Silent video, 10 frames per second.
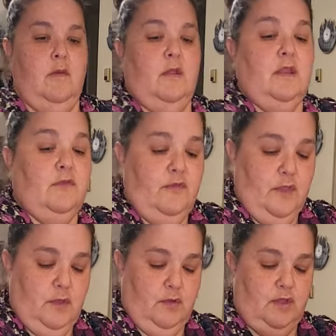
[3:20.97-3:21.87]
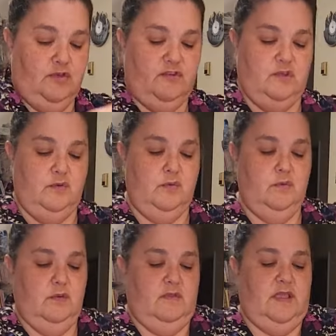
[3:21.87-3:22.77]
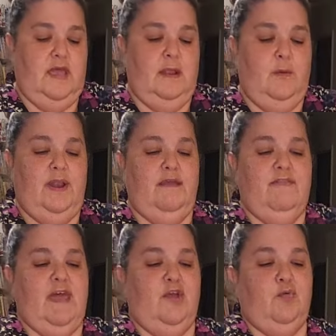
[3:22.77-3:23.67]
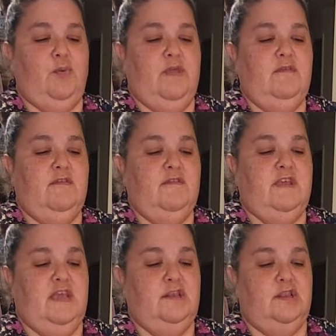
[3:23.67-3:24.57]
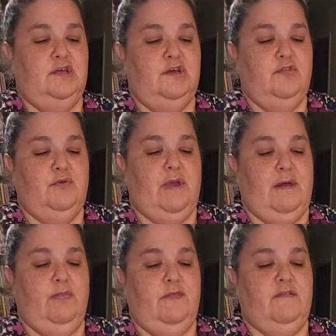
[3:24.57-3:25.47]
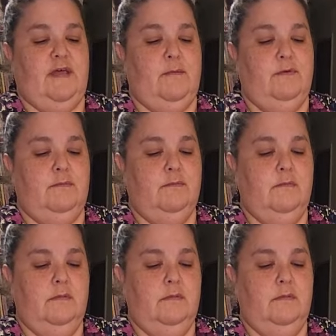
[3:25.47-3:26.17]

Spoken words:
Another thing you can do is, again, I want to give that grease stained look throughout this album.